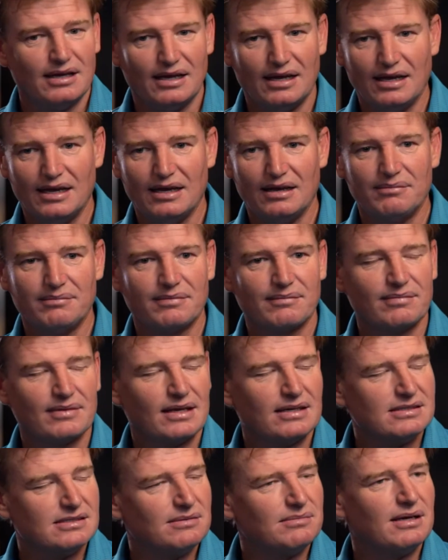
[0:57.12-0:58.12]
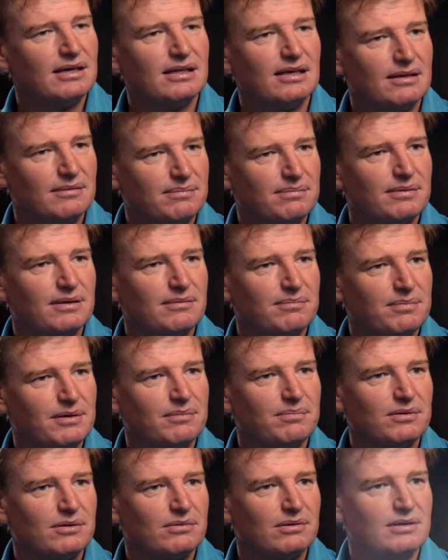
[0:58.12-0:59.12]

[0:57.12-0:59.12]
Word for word: And some other people